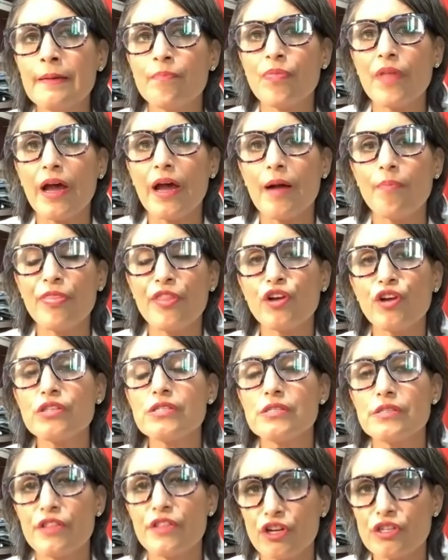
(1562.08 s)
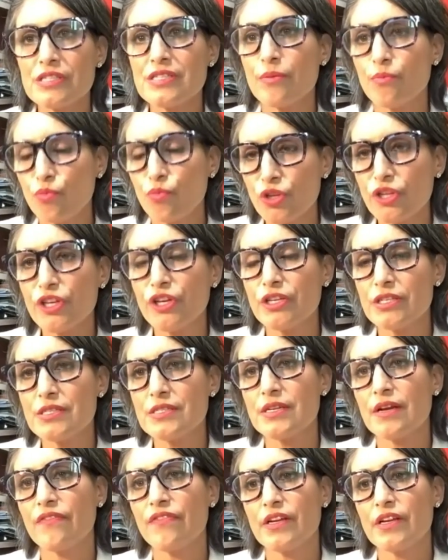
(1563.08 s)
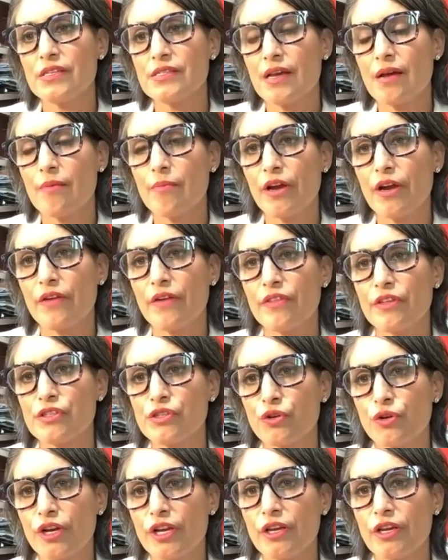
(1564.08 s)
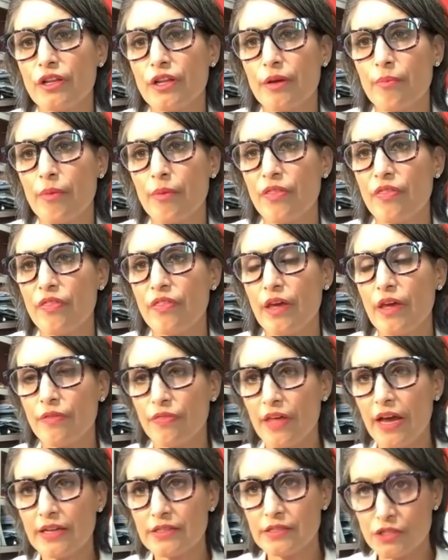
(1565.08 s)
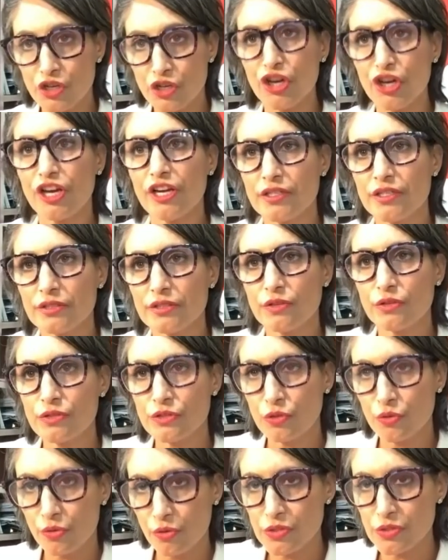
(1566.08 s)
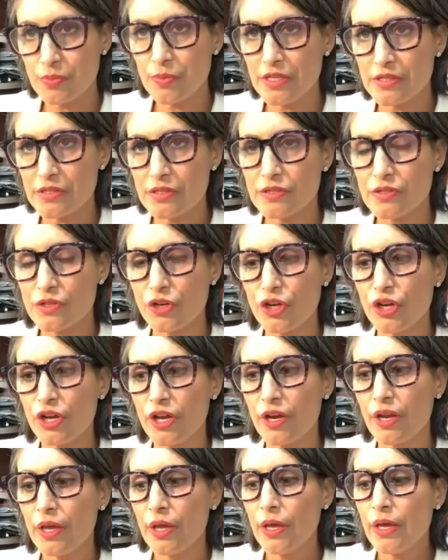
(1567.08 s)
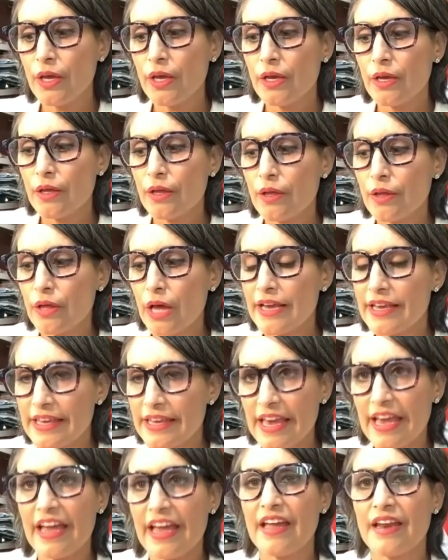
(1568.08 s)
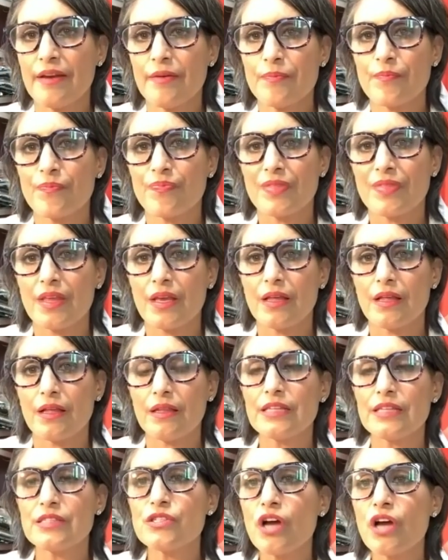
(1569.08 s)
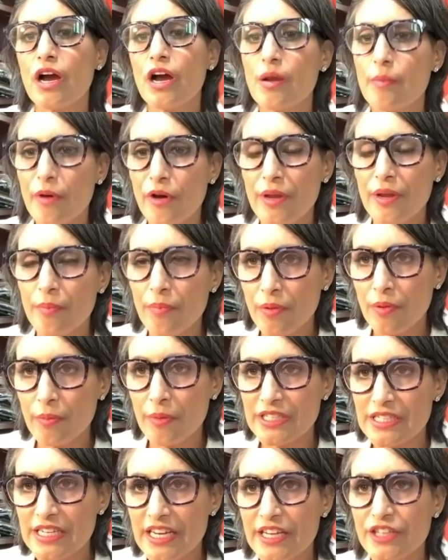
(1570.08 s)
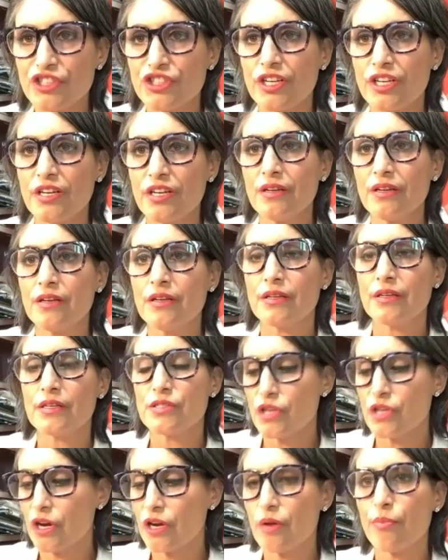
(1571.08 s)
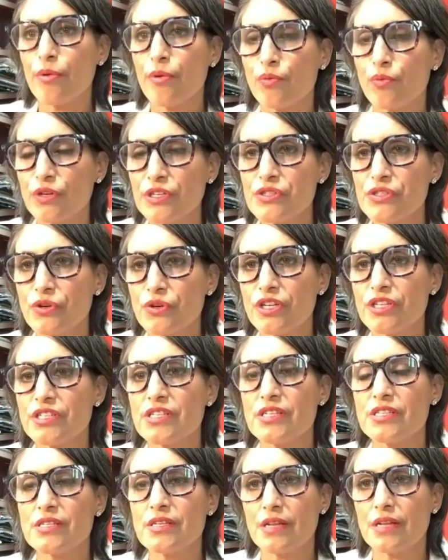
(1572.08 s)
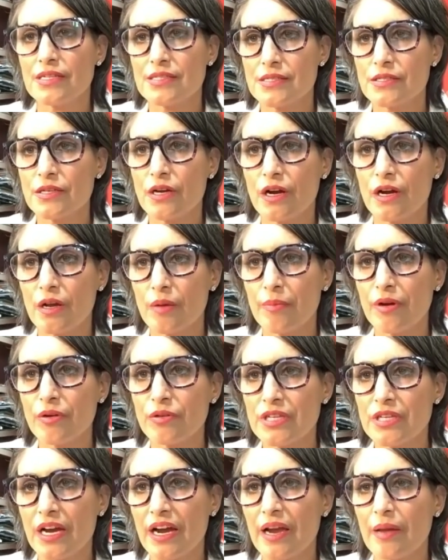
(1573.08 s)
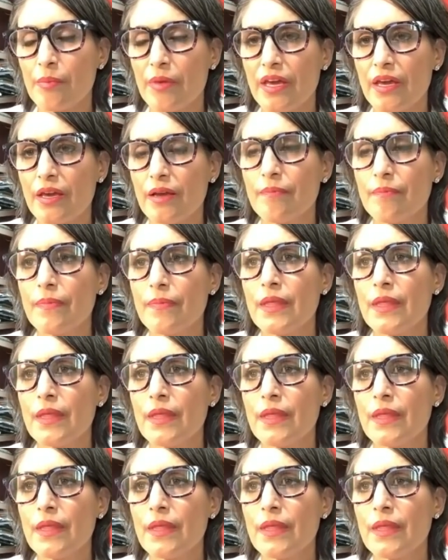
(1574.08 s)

Um, there's there's some really good stuff that has come out of this curriculum, and and that's good. So so those pieces are good. Again, let's talk about implementation. Let's talk about resources, and let's talk about timing.